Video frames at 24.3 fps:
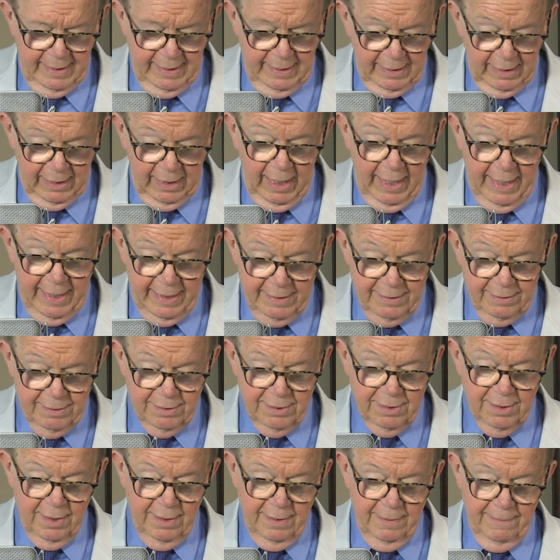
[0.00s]

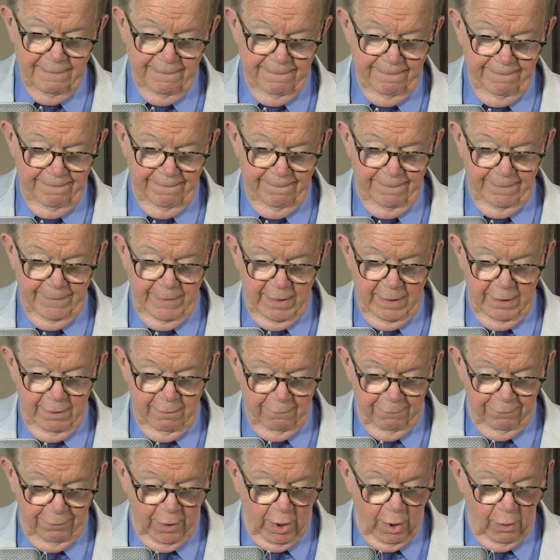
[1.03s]
cleansed,
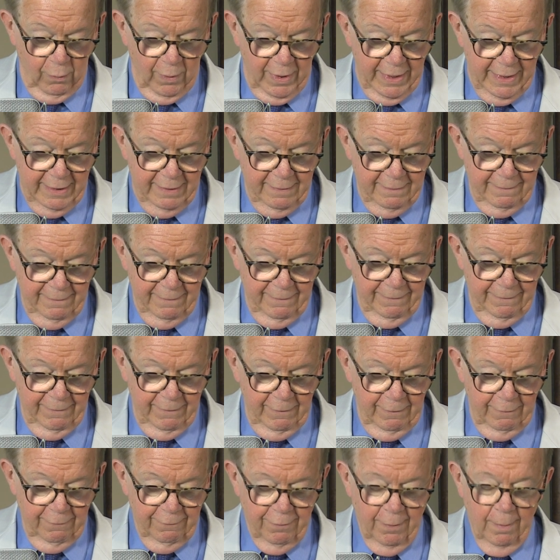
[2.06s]
flowing
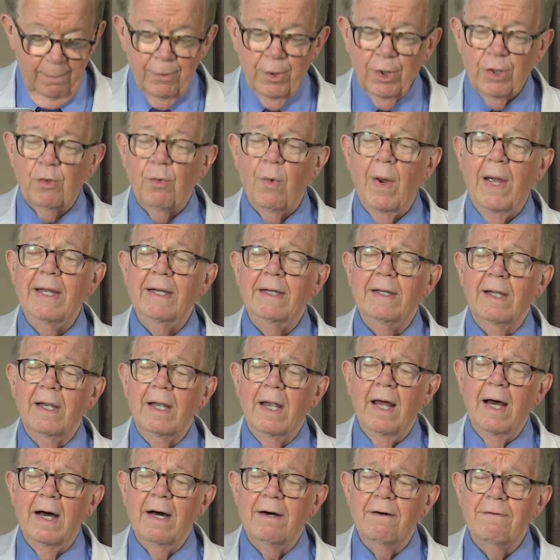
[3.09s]
from the great
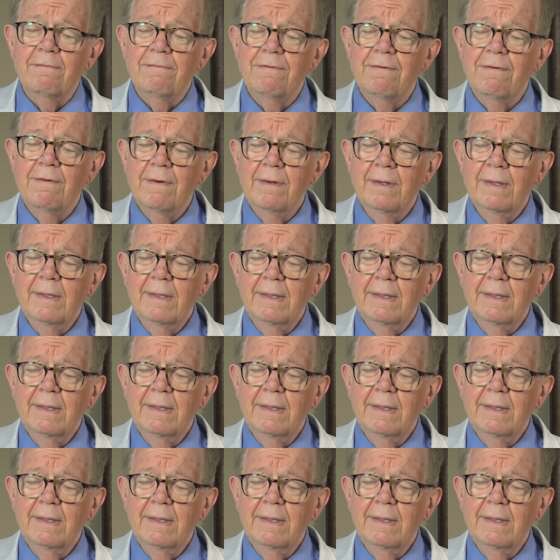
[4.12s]
love